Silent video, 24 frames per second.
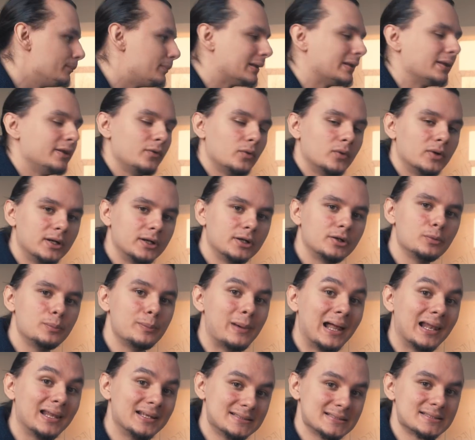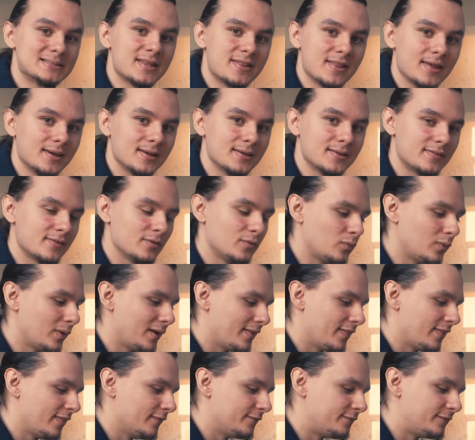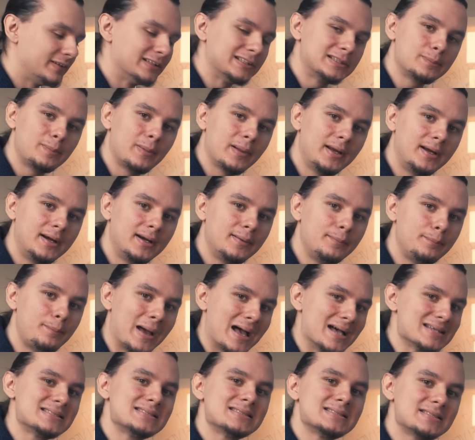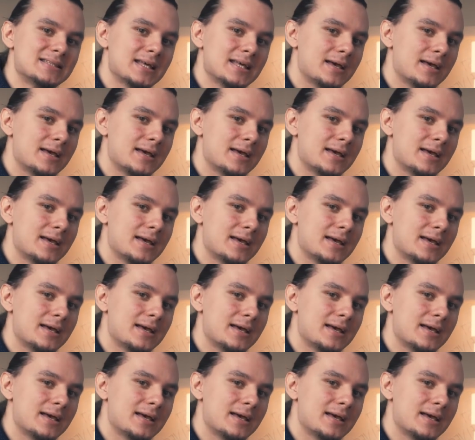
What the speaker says: but in order to balance things, when the first player passes